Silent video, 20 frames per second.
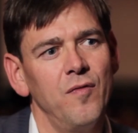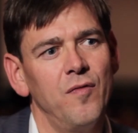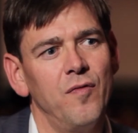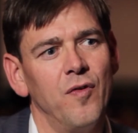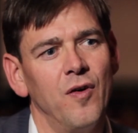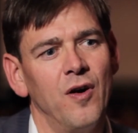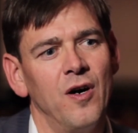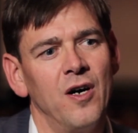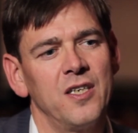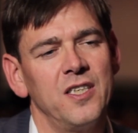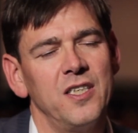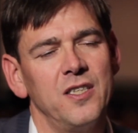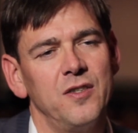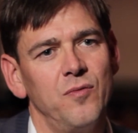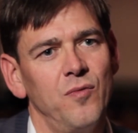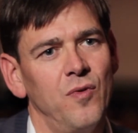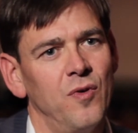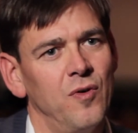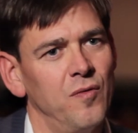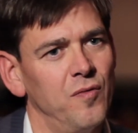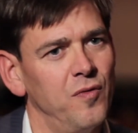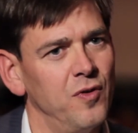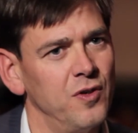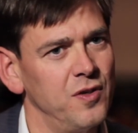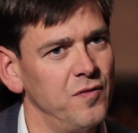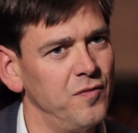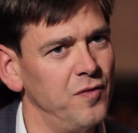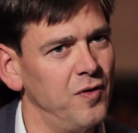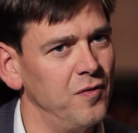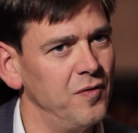thought is, well,
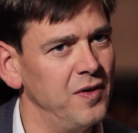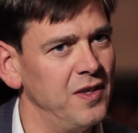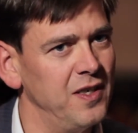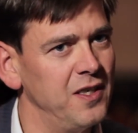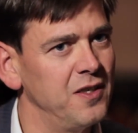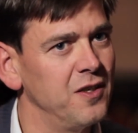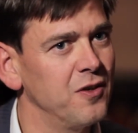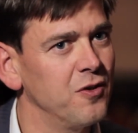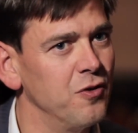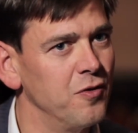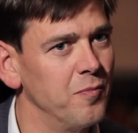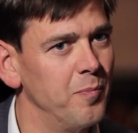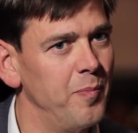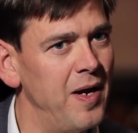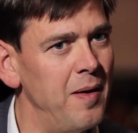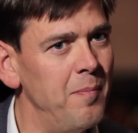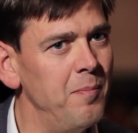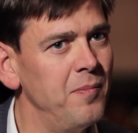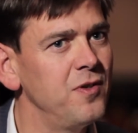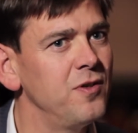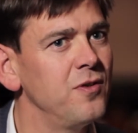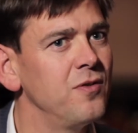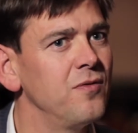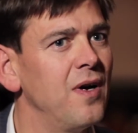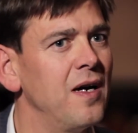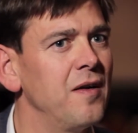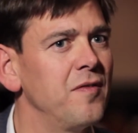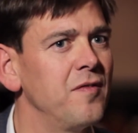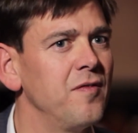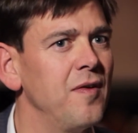first of all, we need a good PIM to
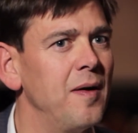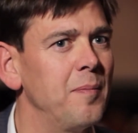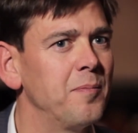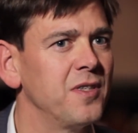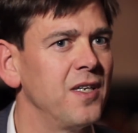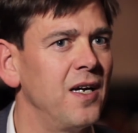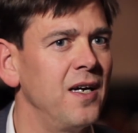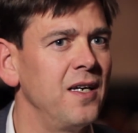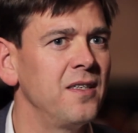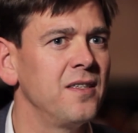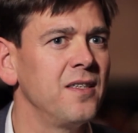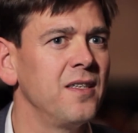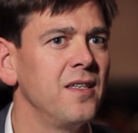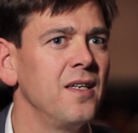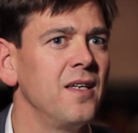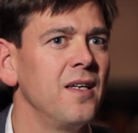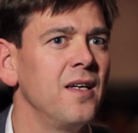drive the website.